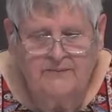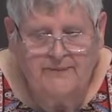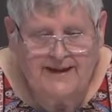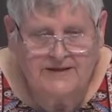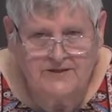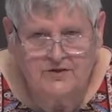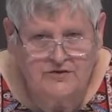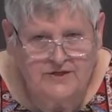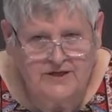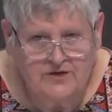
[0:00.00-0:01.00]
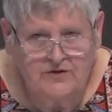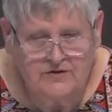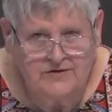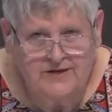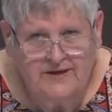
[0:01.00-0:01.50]
past 13
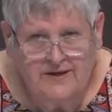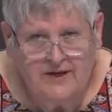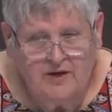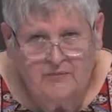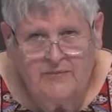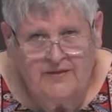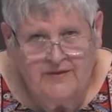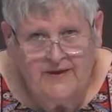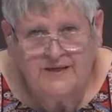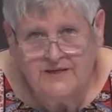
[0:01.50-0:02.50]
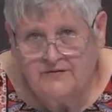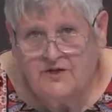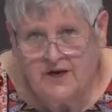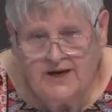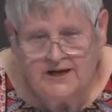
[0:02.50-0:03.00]
years, but things have
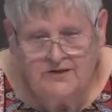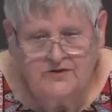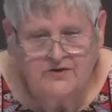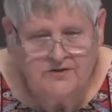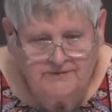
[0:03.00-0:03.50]
changed.